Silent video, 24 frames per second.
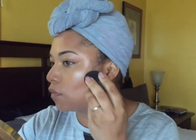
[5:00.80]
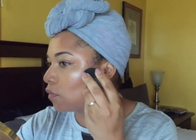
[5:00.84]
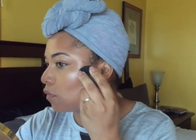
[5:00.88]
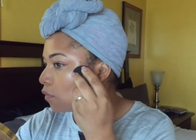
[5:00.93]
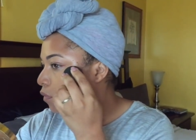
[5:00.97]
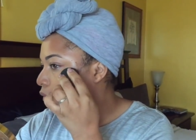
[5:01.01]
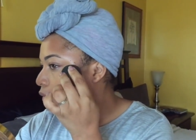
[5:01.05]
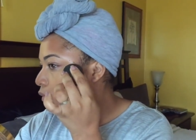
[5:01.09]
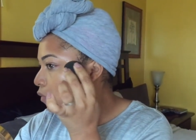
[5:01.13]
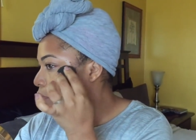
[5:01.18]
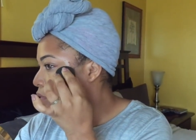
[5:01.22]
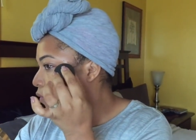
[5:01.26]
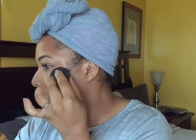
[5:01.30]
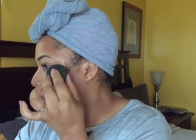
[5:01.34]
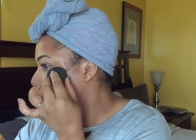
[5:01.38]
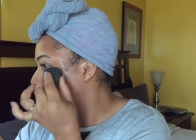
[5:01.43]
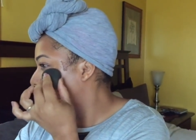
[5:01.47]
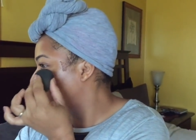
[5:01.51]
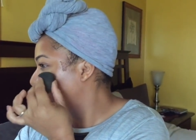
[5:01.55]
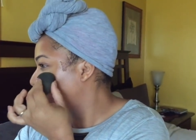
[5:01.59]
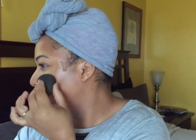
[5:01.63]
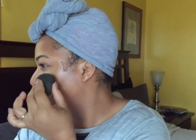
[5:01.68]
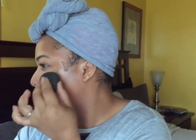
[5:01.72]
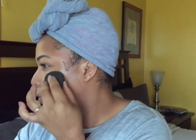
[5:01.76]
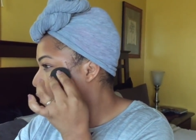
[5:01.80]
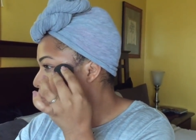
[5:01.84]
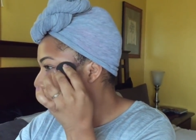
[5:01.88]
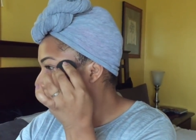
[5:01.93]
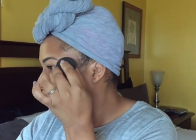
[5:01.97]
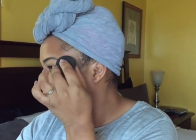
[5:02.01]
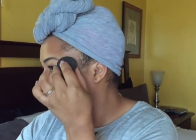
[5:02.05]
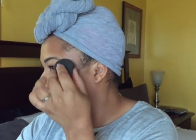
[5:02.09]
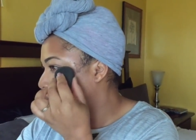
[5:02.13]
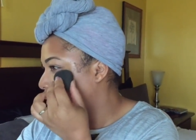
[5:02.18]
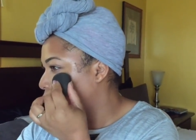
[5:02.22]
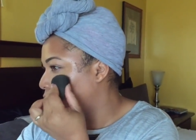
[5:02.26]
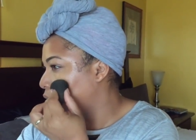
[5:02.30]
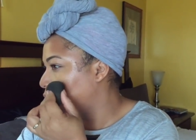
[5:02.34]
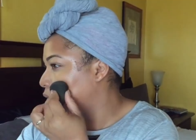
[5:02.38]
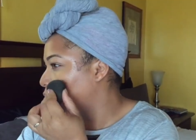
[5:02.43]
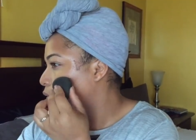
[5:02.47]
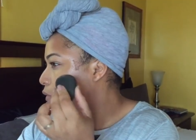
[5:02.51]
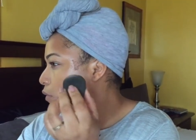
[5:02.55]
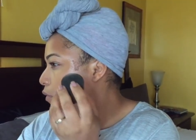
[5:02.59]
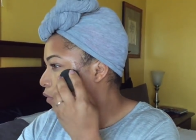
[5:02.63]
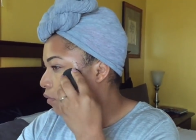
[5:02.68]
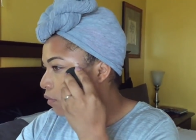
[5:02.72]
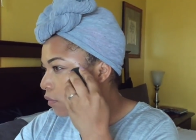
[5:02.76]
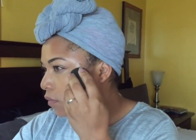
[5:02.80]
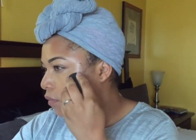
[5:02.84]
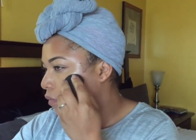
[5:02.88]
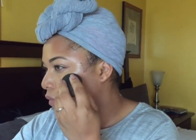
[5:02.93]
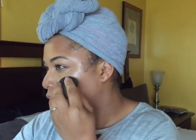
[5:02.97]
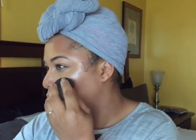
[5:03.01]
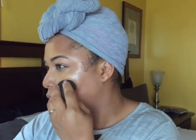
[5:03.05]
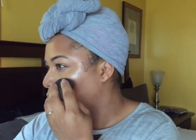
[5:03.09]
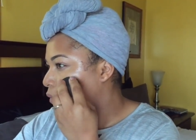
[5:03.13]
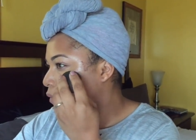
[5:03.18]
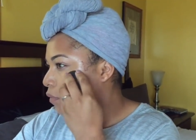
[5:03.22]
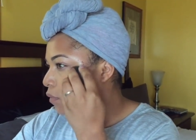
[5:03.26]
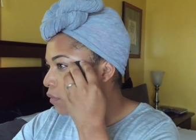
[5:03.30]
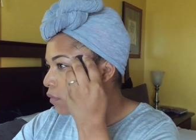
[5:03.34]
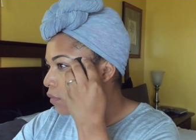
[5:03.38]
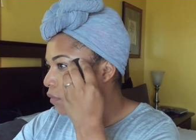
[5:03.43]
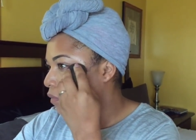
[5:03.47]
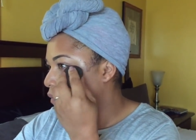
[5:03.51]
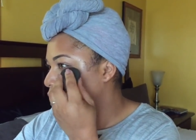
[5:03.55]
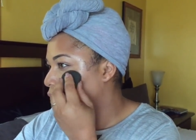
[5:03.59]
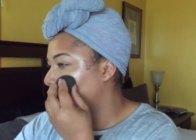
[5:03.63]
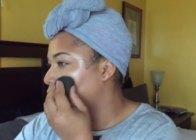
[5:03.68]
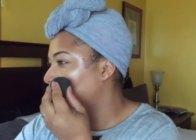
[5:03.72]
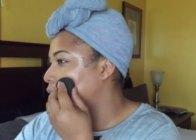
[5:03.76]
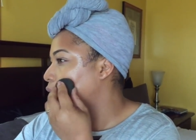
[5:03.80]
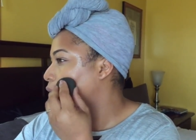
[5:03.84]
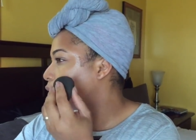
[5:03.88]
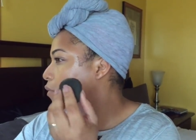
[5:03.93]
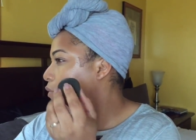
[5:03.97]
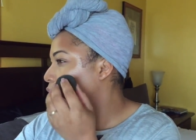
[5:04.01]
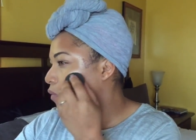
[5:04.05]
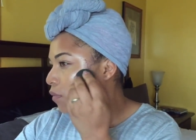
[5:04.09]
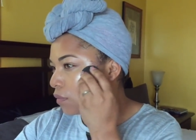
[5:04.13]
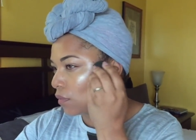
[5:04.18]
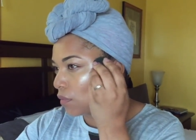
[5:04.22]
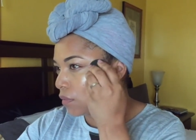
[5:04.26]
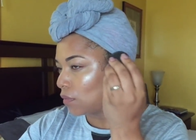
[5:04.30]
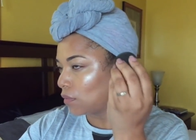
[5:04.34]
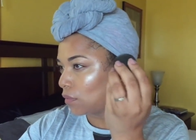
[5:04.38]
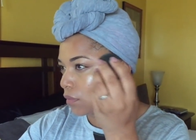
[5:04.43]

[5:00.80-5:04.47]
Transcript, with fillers: so I'm using my Custom Drops by Cover FX